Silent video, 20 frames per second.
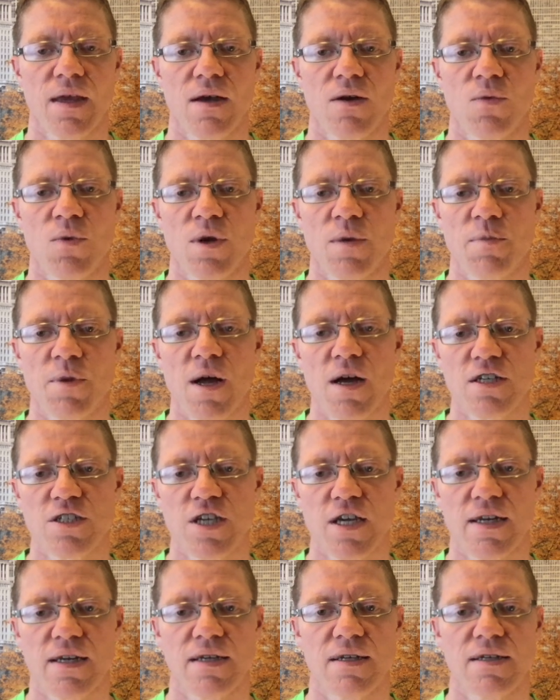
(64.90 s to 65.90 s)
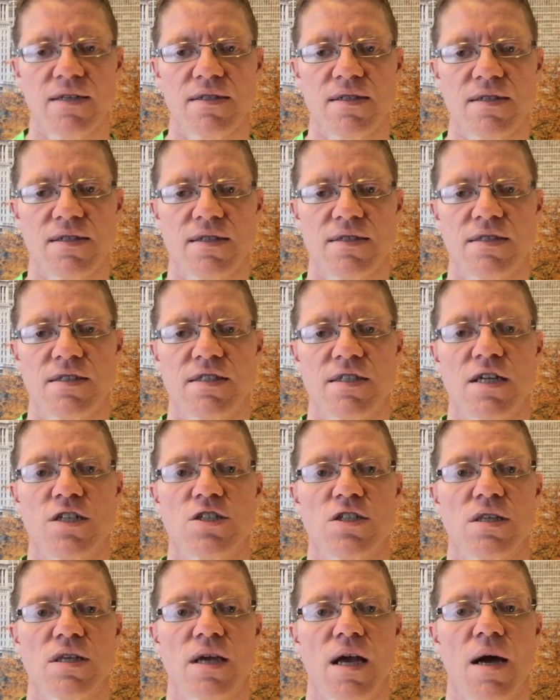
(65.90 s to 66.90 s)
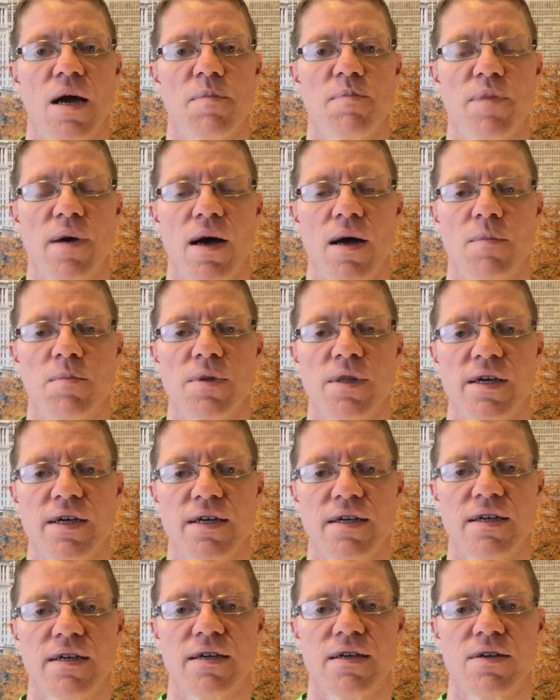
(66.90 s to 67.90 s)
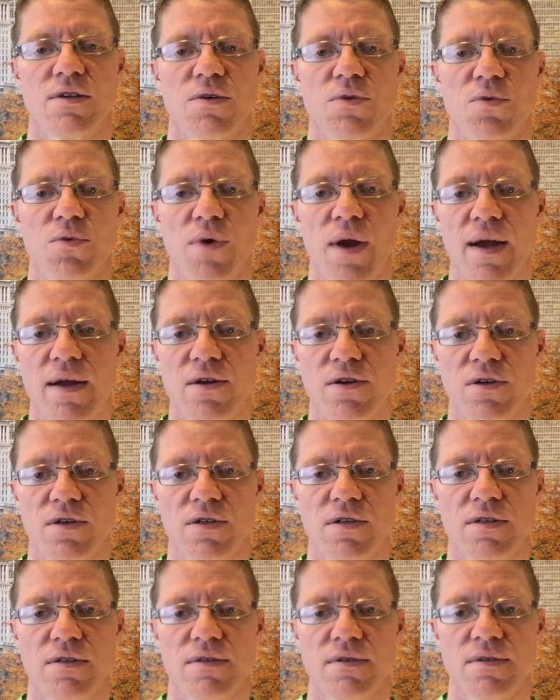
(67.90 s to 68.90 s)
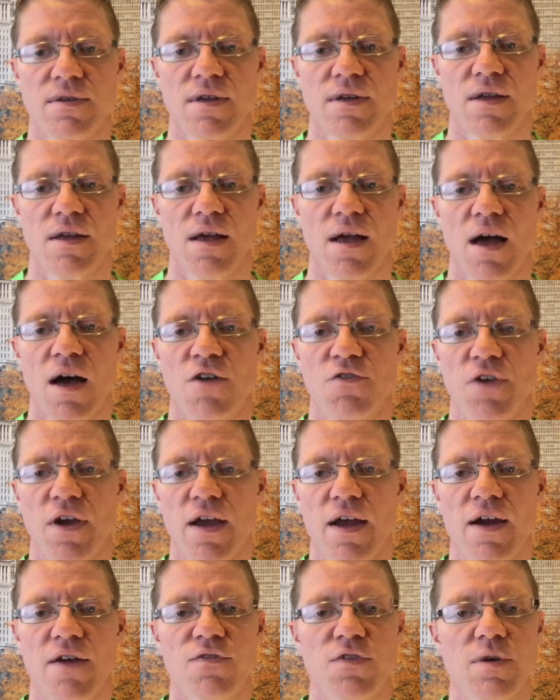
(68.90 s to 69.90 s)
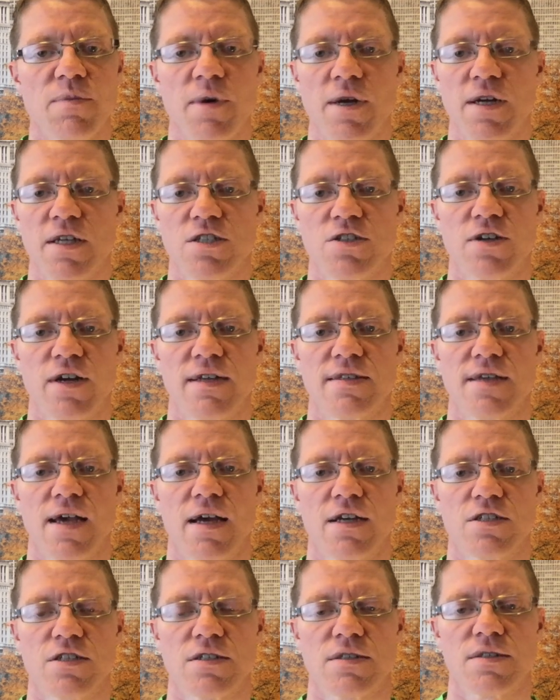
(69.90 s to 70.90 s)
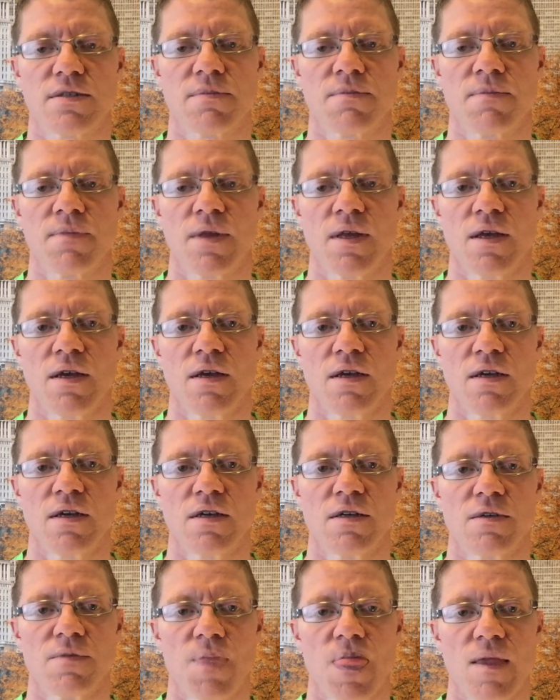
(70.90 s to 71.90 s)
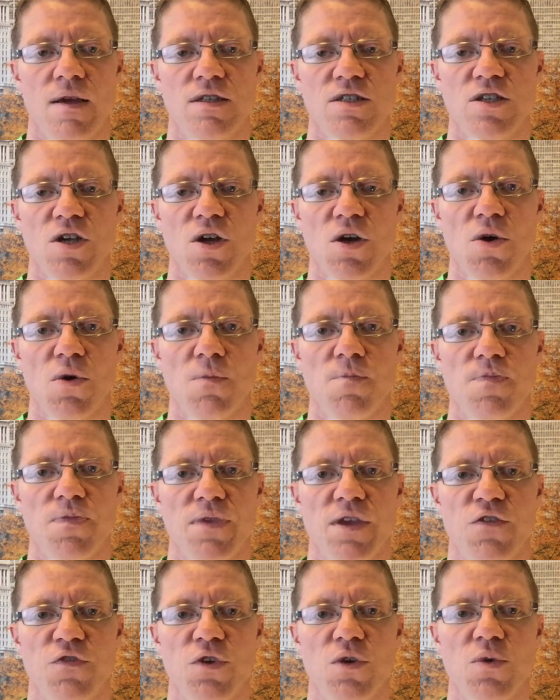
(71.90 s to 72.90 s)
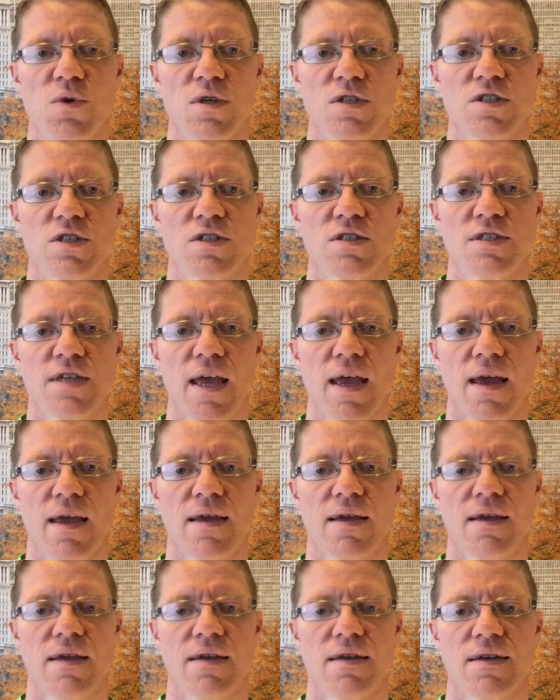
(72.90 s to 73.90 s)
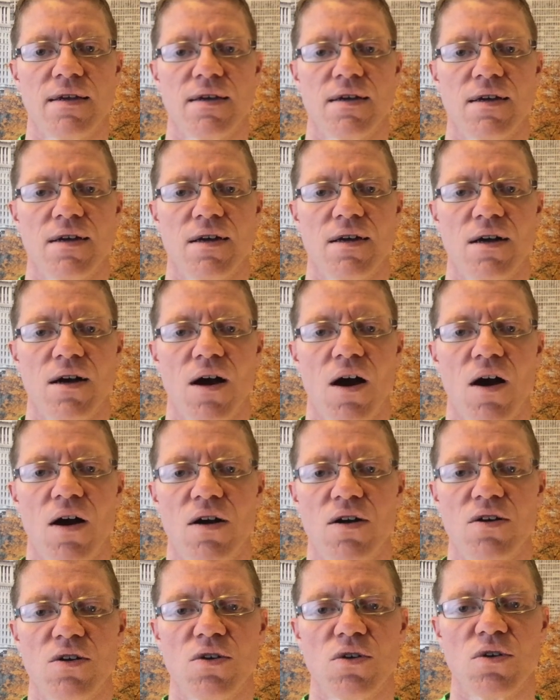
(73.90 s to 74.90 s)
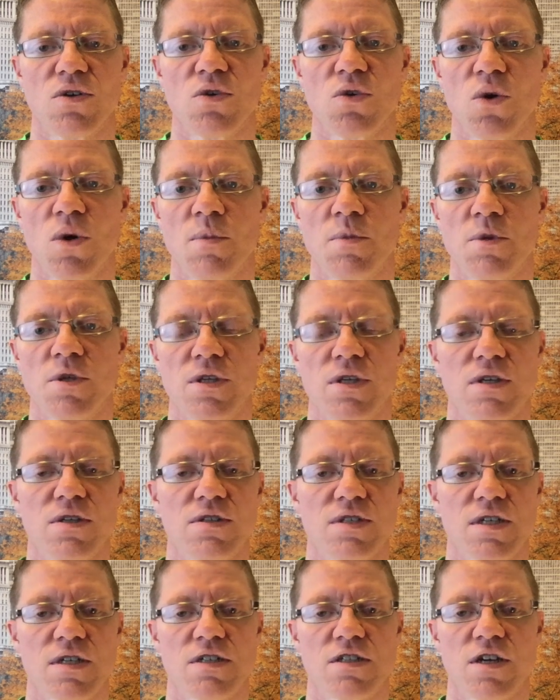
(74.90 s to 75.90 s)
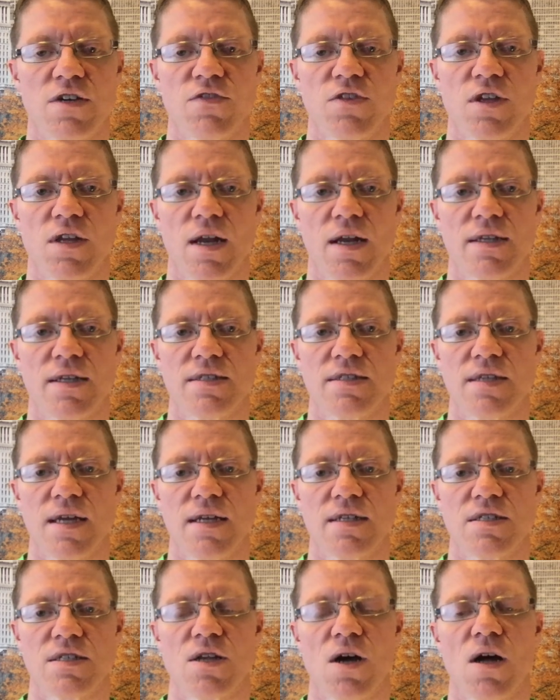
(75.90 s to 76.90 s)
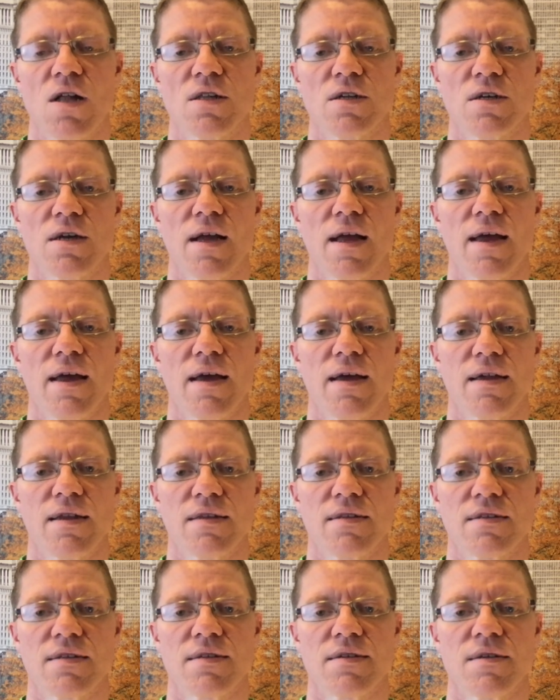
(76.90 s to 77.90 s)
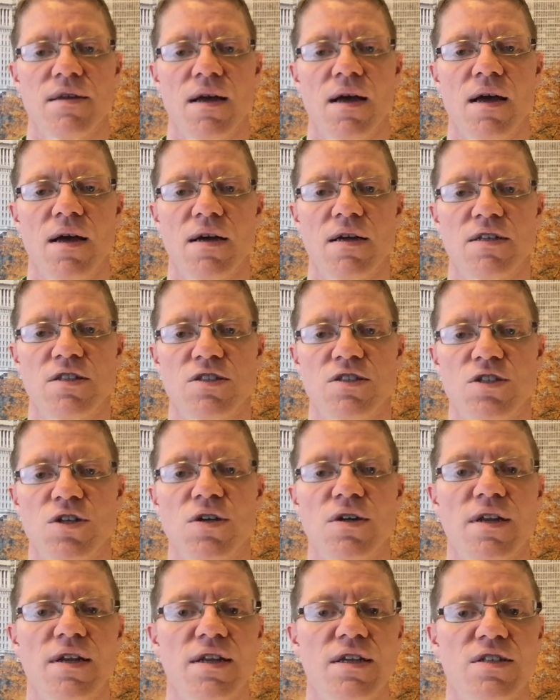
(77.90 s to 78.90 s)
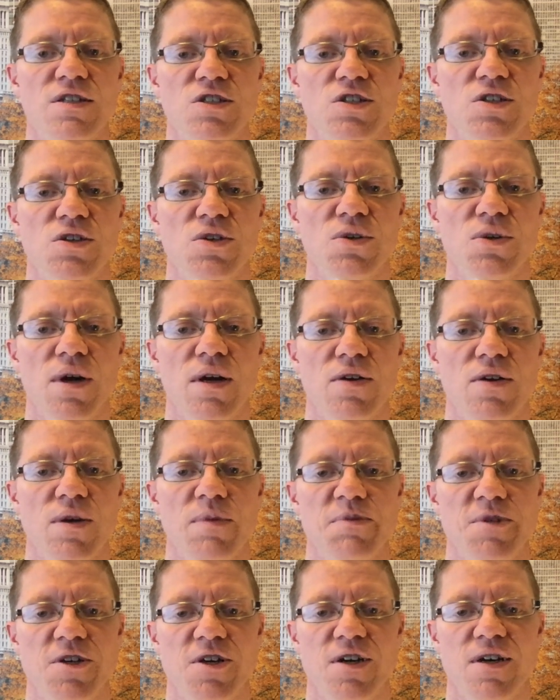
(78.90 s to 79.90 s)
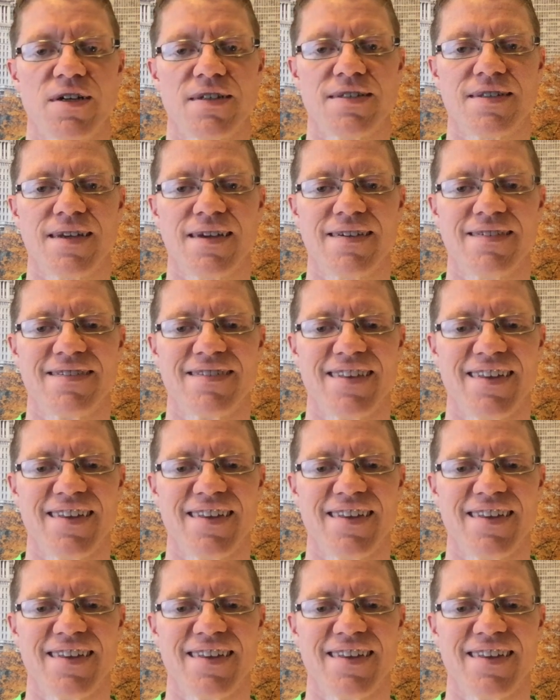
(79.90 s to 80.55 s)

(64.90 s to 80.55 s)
what a blockchain is it's essentially a public record of everybody's transactions. So if you were to take our normal usage of the United States dollar and turn it into a cryptocurrency,